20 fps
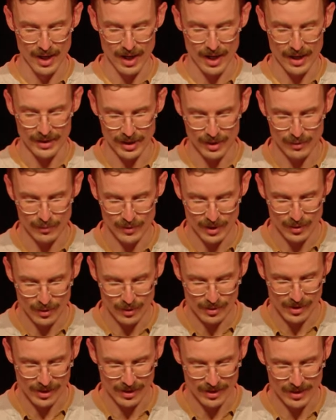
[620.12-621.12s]
I think we
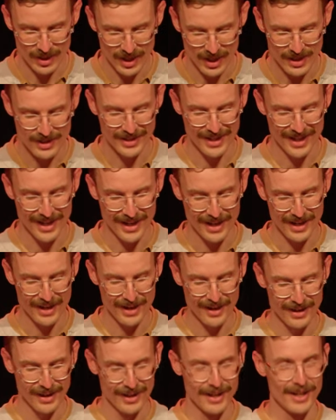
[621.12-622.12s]
also need to
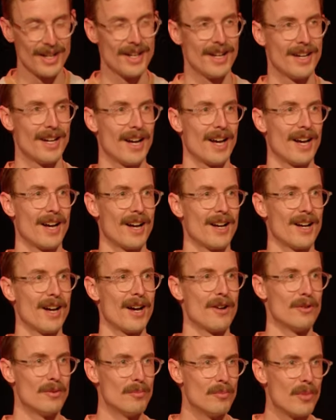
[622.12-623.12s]
hear
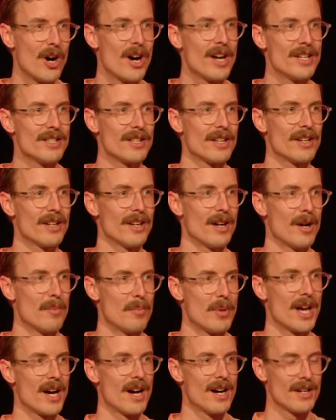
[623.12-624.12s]
a reminder
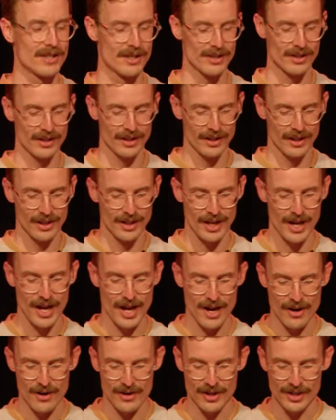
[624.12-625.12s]
about
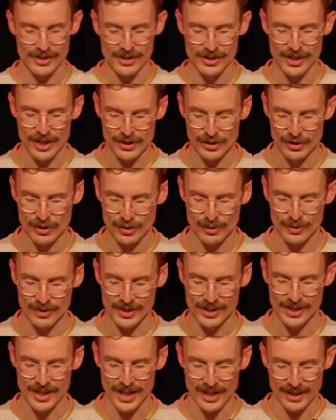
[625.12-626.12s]
how essential
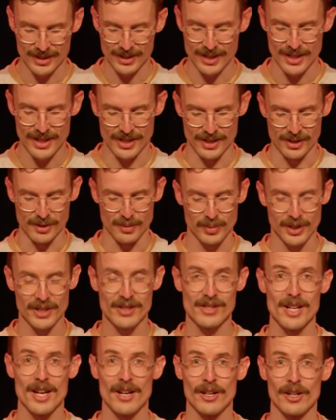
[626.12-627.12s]
sex is,
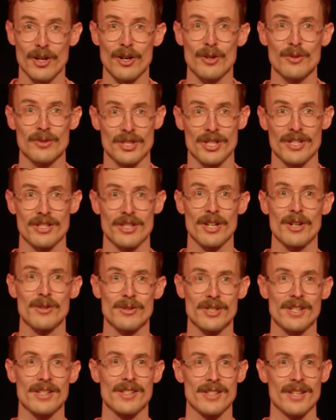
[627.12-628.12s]
because our culture
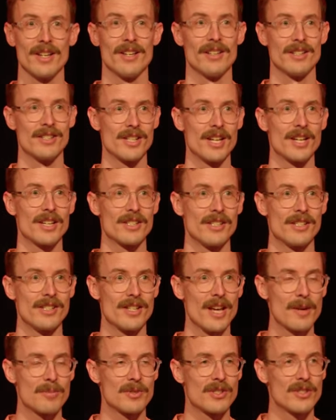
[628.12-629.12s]
tells us that sex is
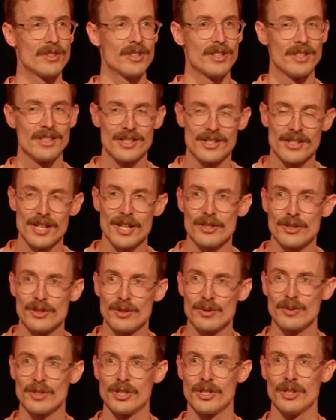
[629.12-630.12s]
absolutely
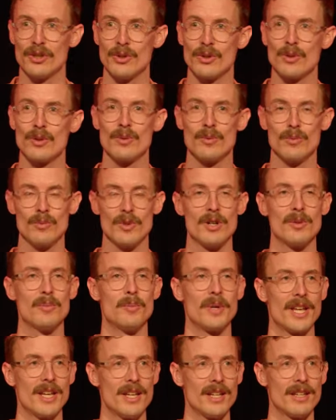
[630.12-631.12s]
essential to your
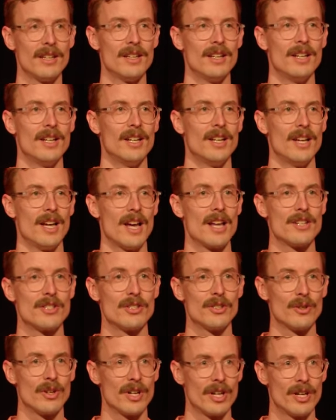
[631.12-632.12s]
well-being and
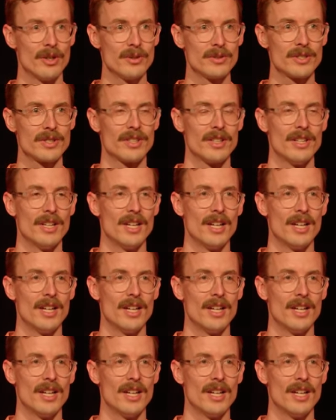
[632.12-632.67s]
to your health,